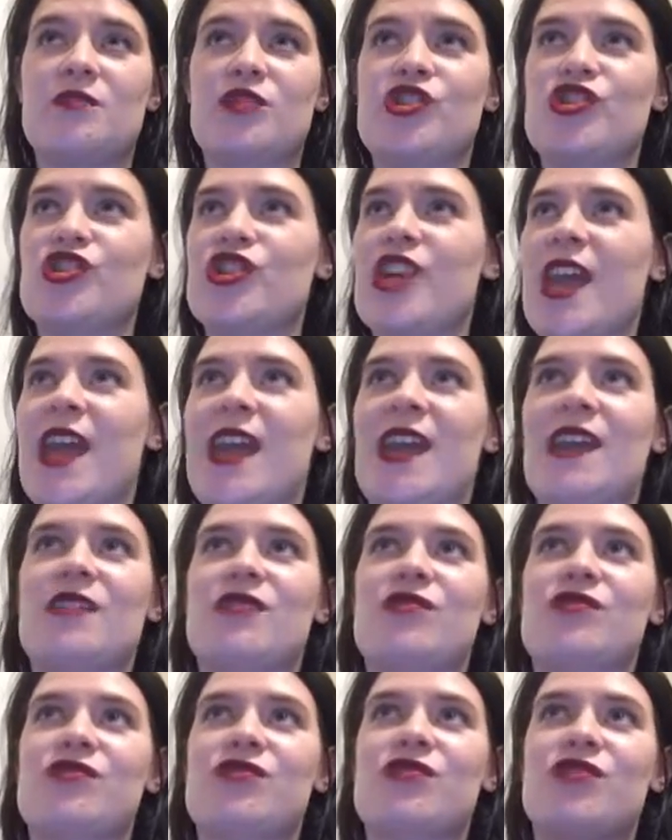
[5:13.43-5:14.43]

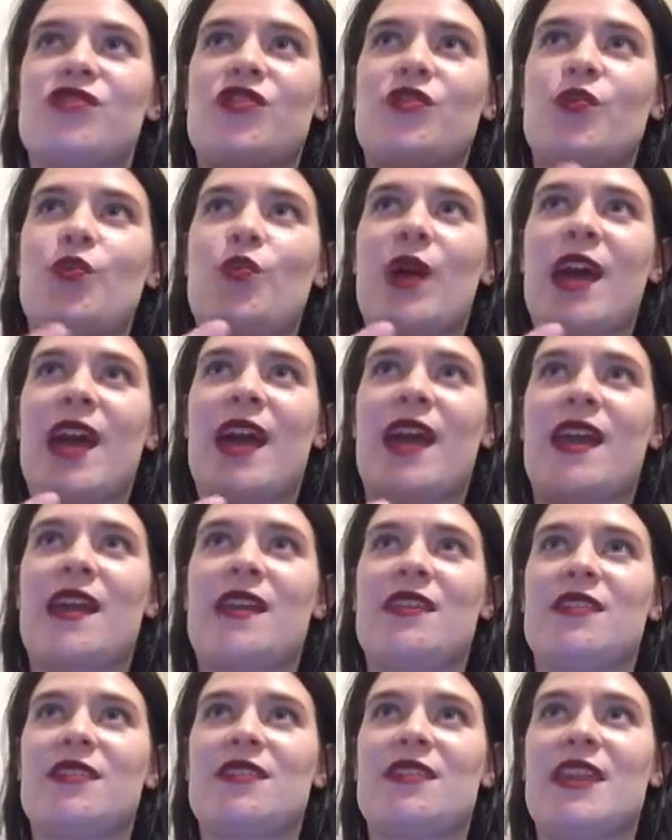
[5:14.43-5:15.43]
change the
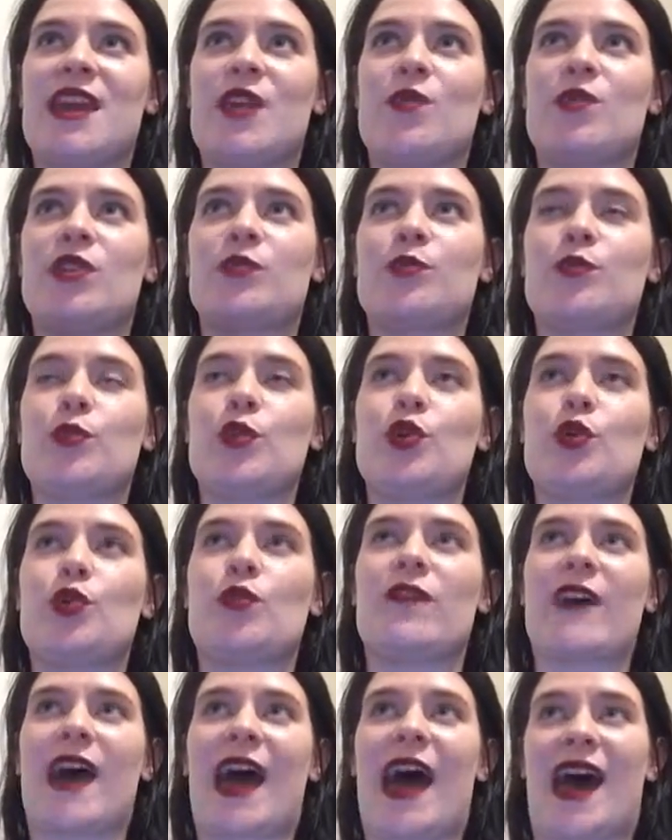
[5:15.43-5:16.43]
way they would
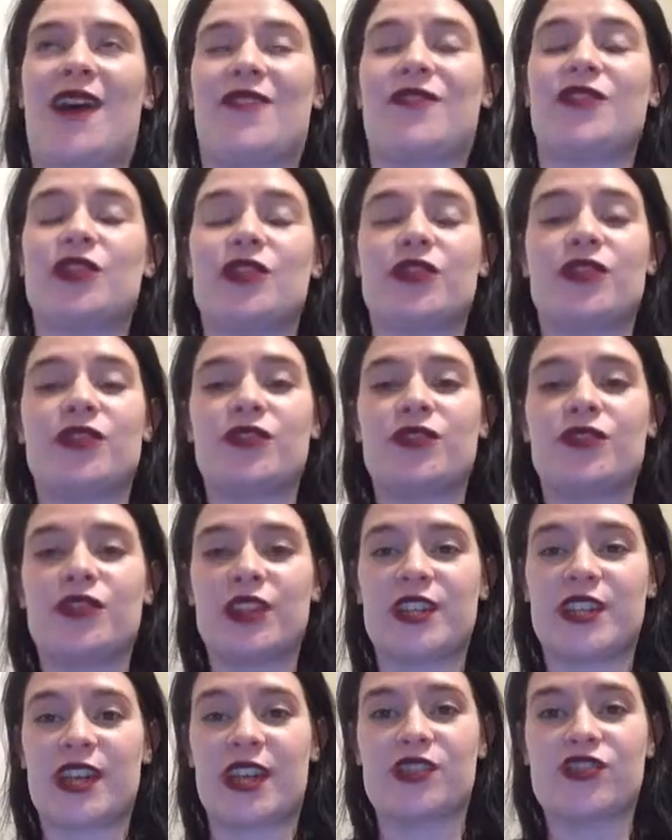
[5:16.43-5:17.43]
move after
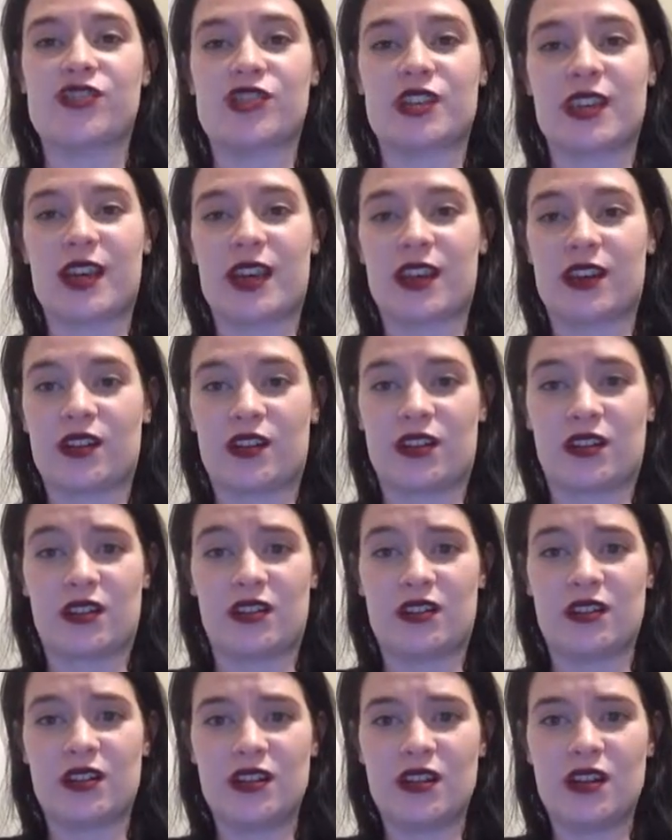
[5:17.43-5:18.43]
the tension had
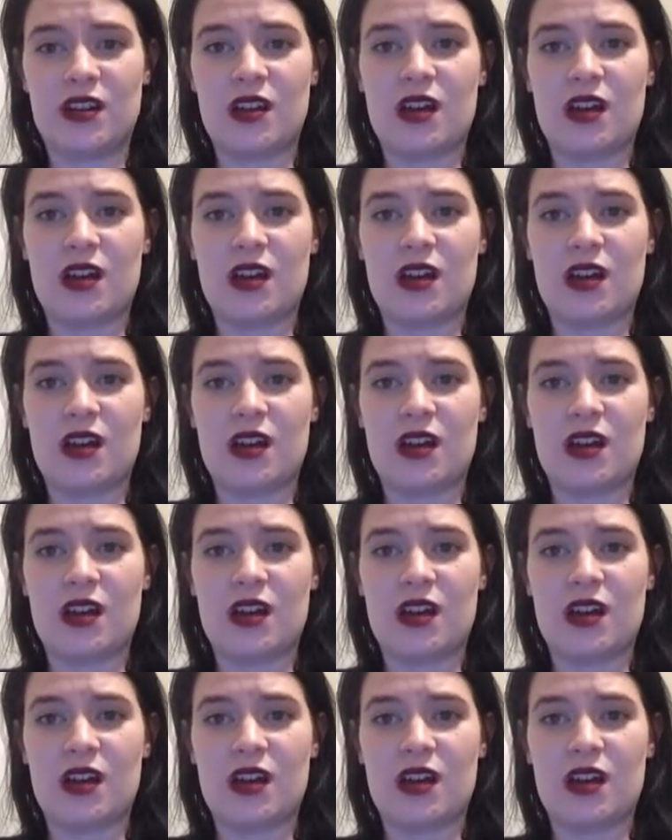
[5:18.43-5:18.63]
occurred.